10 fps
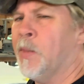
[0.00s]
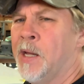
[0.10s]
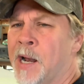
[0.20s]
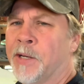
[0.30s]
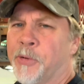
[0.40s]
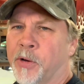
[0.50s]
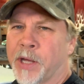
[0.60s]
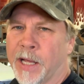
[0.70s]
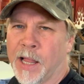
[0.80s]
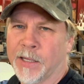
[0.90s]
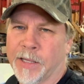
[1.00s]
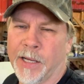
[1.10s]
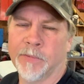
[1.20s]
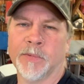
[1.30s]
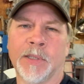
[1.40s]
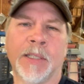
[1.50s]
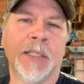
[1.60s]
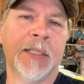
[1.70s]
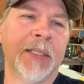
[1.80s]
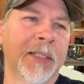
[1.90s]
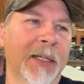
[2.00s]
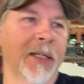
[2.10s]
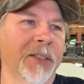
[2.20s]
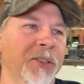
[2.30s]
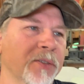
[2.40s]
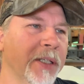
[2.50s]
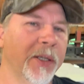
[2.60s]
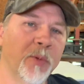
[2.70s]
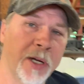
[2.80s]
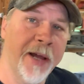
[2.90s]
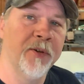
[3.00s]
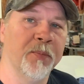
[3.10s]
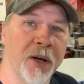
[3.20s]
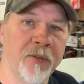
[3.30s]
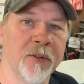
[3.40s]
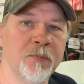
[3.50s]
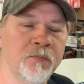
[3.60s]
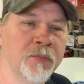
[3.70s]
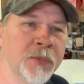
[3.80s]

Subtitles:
And I do okay like that. Usually we'll have to buff them,